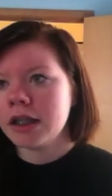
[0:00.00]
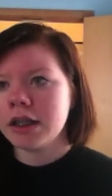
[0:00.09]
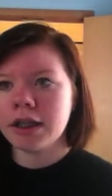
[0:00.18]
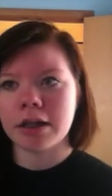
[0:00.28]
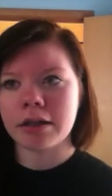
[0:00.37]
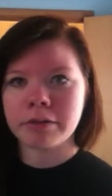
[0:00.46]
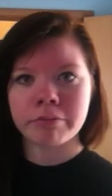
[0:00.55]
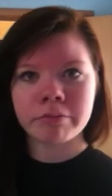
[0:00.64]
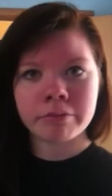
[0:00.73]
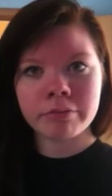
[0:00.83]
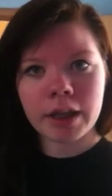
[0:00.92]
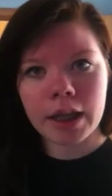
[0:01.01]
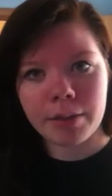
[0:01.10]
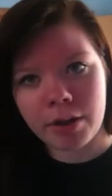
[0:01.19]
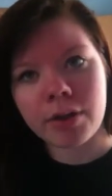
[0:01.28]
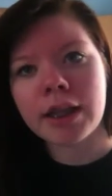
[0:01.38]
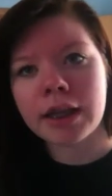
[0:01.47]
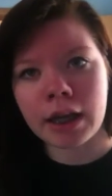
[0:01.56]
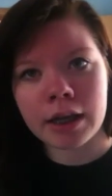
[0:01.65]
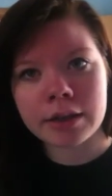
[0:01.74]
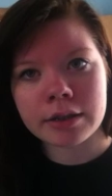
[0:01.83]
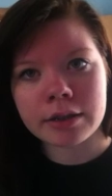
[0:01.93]
yeah, it'd be really
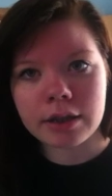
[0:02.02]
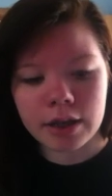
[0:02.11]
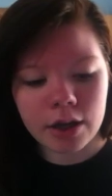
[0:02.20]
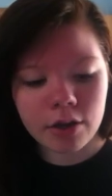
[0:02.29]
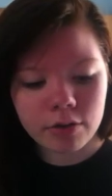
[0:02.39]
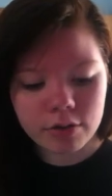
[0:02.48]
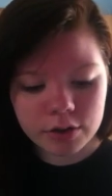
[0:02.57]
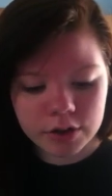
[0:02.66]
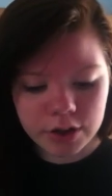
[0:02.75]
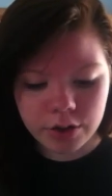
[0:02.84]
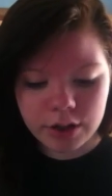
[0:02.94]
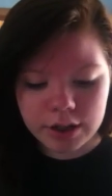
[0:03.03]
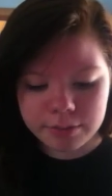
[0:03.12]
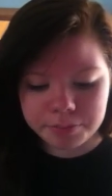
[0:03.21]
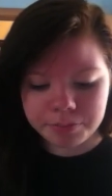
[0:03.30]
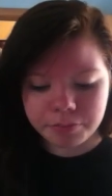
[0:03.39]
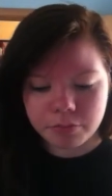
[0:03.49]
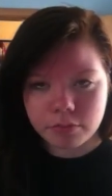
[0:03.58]
nice to know. So,